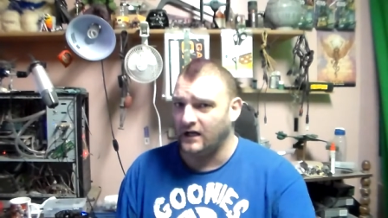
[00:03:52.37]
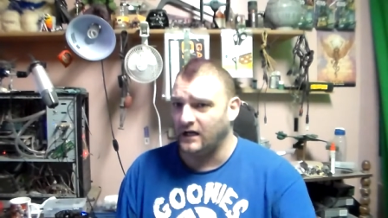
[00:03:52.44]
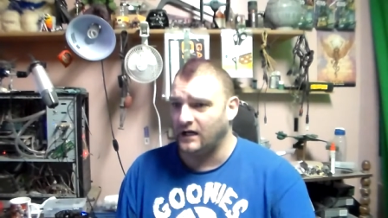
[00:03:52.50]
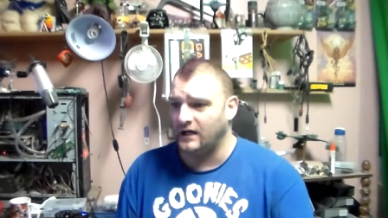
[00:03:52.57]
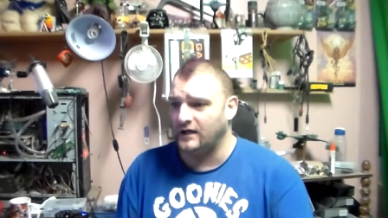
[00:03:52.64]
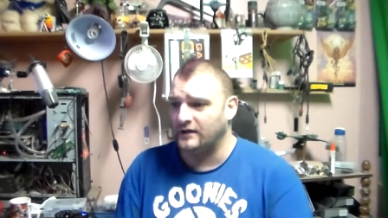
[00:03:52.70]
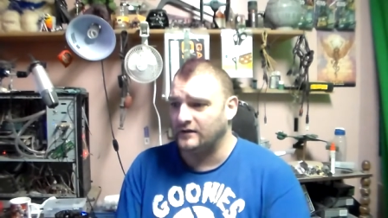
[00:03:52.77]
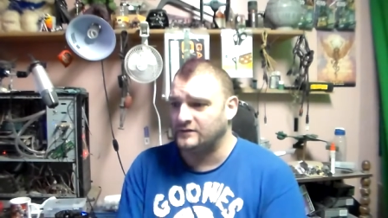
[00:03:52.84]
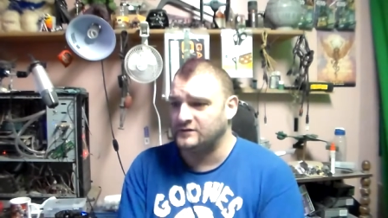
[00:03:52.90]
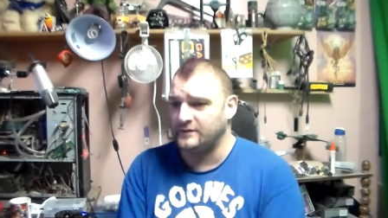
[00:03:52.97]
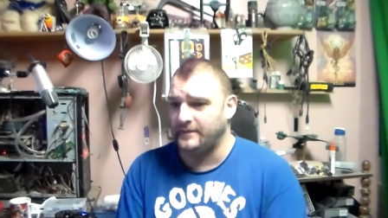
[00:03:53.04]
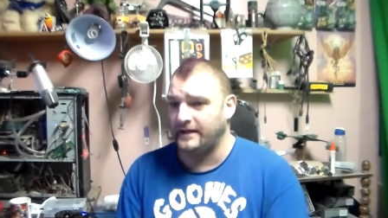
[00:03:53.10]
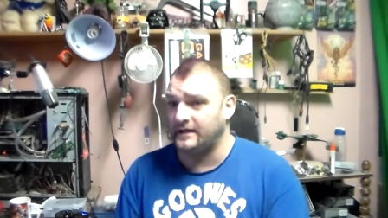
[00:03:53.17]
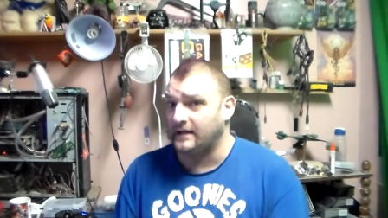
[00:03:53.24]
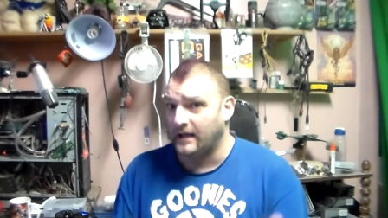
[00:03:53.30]
uh, to
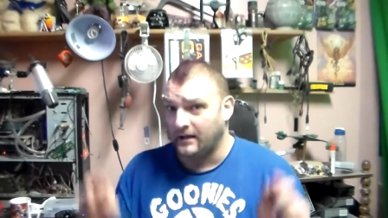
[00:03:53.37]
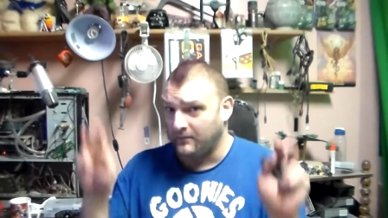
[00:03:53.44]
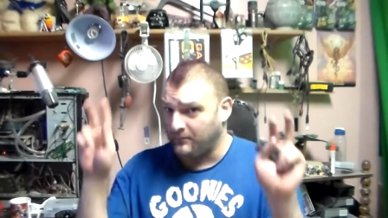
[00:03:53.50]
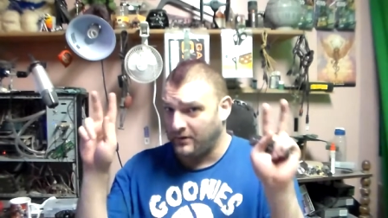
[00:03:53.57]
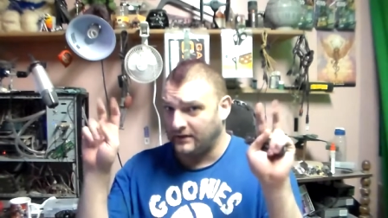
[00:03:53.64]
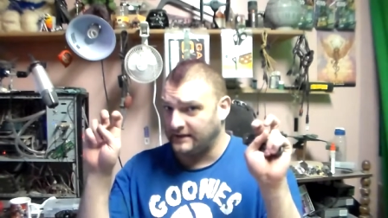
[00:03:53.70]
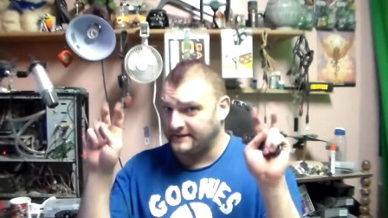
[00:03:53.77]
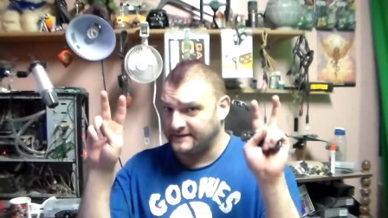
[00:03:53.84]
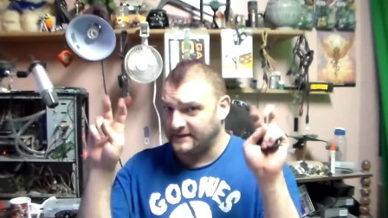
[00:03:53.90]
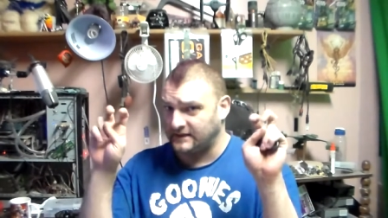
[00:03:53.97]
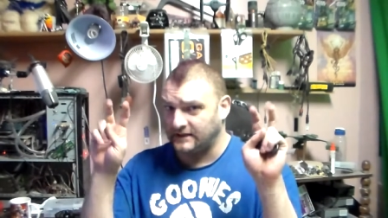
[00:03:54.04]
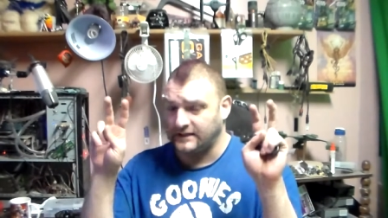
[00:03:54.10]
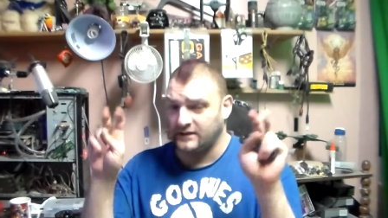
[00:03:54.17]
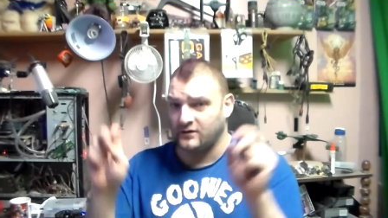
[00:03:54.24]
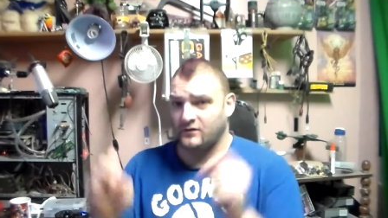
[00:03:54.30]
be
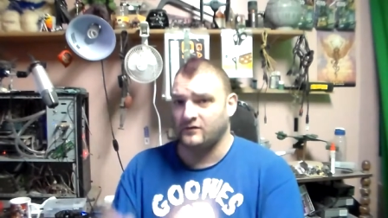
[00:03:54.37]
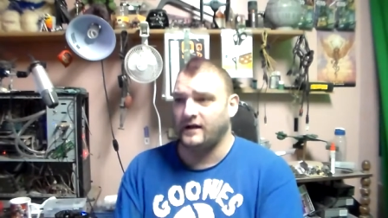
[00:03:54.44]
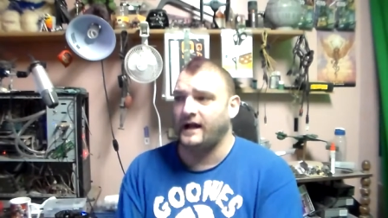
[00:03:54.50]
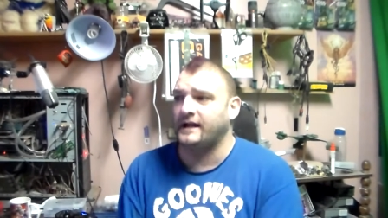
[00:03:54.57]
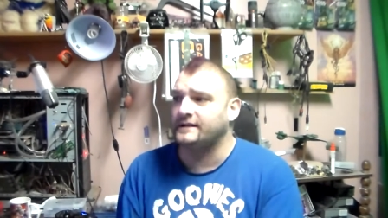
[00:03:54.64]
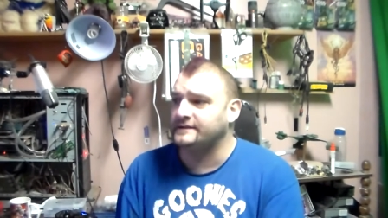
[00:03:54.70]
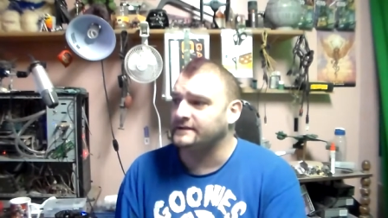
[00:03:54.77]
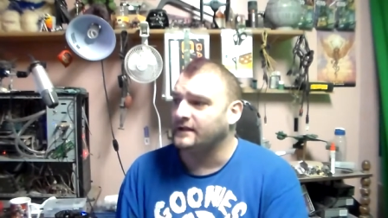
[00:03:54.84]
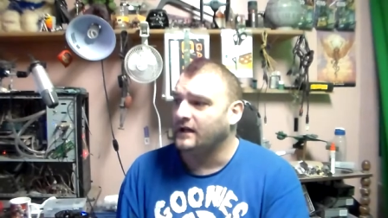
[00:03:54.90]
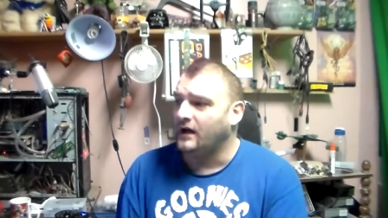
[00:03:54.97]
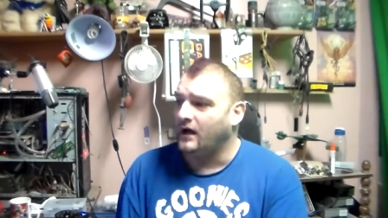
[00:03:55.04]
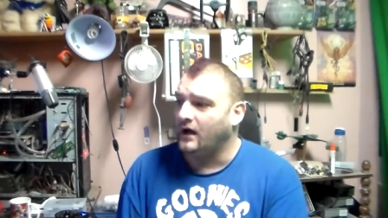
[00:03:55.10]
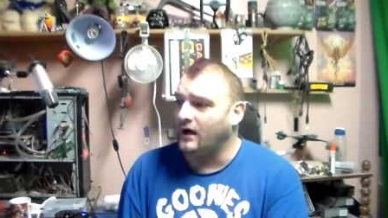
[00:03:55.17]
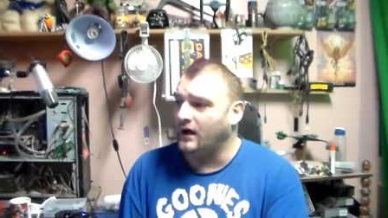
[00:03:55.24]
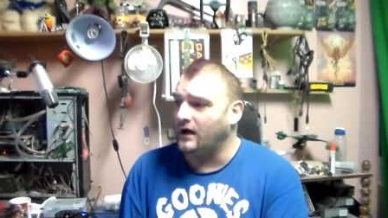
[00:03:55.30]
politically correct
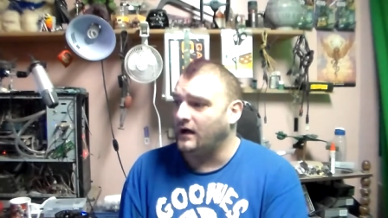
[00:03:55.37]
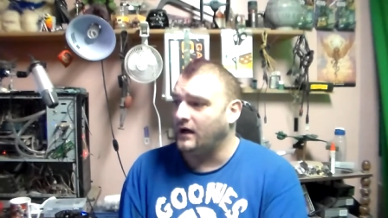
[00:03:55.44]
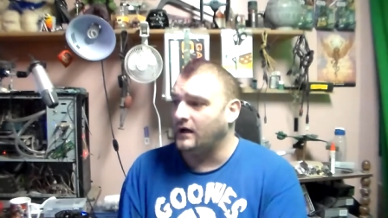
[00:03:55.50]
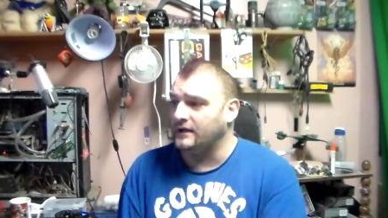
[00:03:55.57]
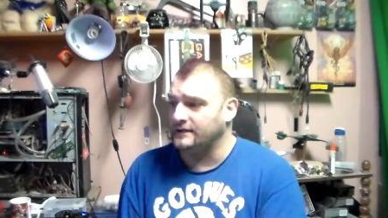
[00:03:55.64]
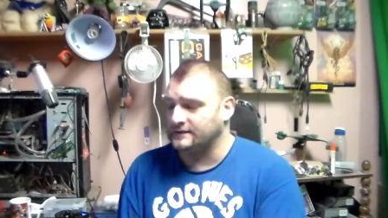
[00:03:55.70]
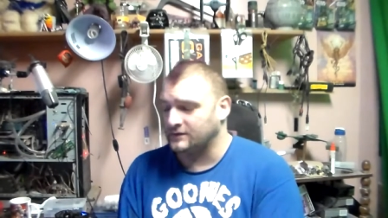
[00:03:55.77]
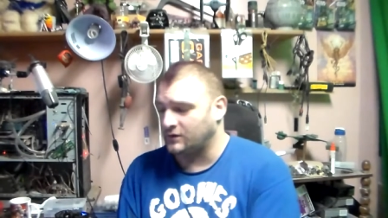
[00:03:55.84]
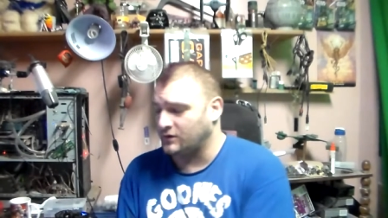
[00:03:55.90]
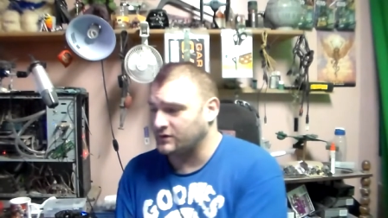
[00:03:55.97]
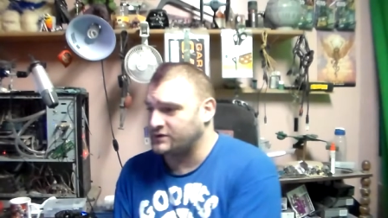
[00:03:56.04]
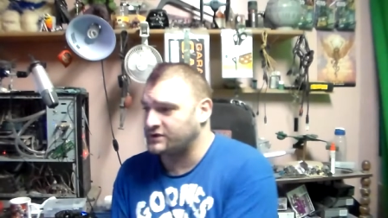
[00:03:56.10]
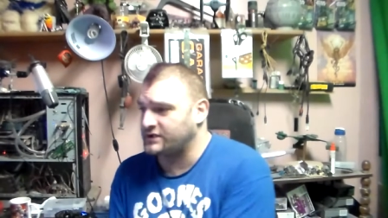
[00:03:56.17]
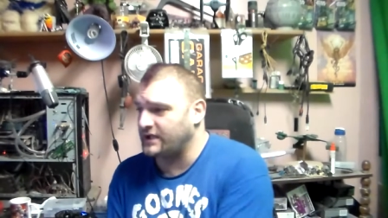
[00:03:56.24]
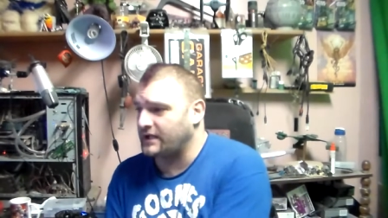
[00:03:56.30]
uh, uh is
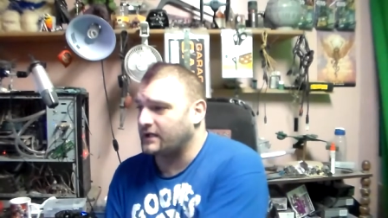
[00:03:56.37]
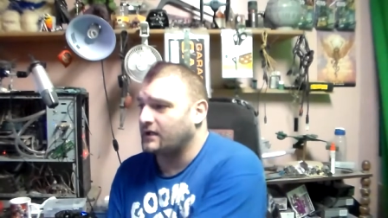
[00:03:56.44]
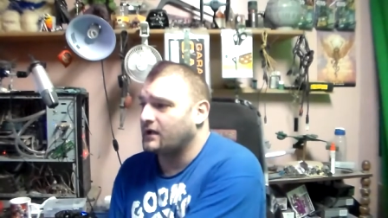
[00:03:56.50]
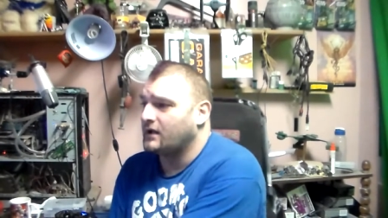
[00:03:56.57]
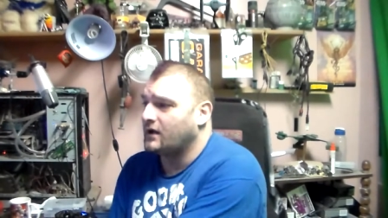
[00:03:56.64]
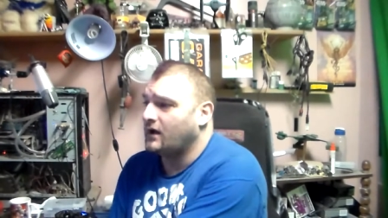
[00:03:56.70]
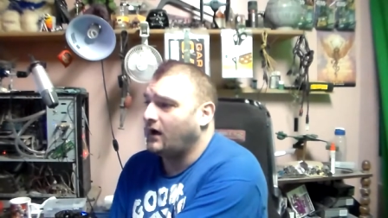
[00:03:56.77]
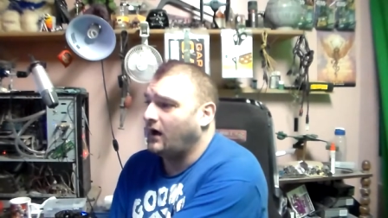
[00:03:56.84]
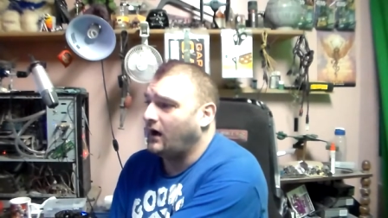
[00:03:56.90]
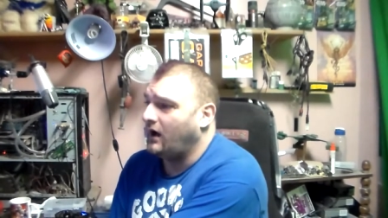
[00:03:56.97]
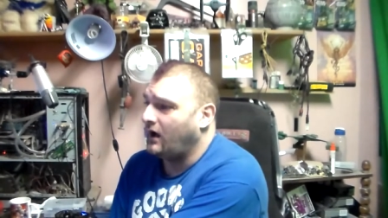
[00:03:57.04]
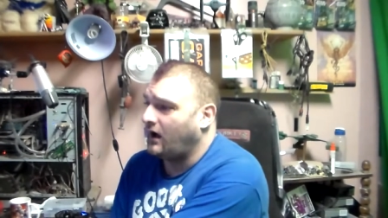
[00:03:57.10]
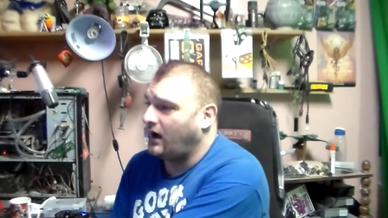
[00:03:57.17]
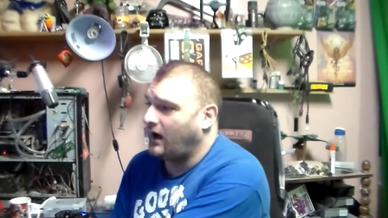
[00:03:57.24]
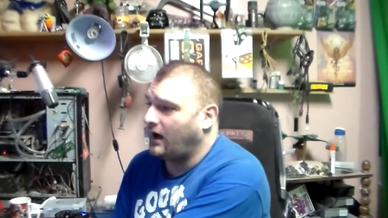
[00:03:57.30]
horseshit.
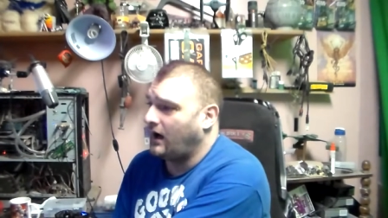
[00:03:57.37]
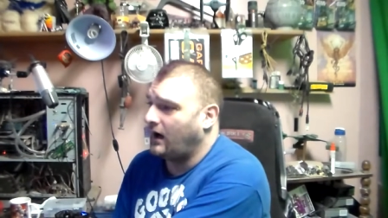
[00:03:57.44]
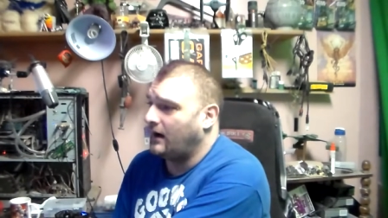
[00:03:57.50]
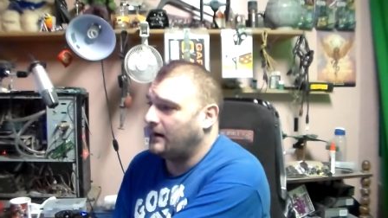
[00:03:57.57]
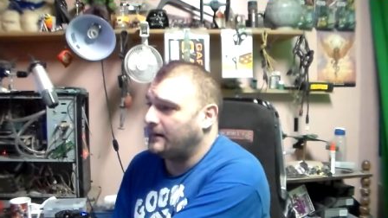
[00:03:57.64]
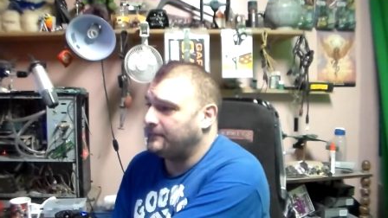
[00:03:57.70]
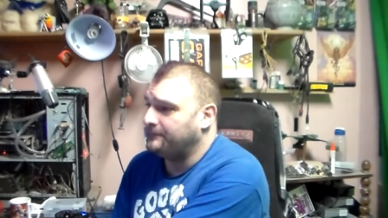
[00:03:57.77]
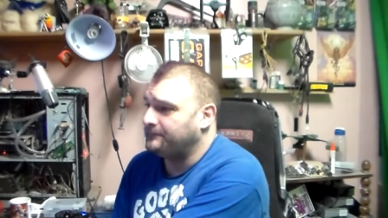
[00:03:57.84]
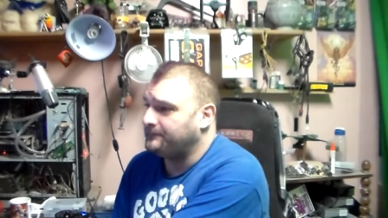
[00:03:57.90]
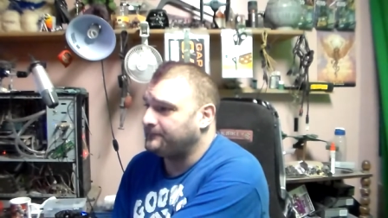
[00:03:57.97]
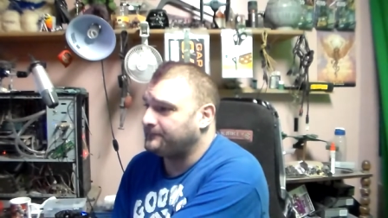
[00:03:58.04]
Um,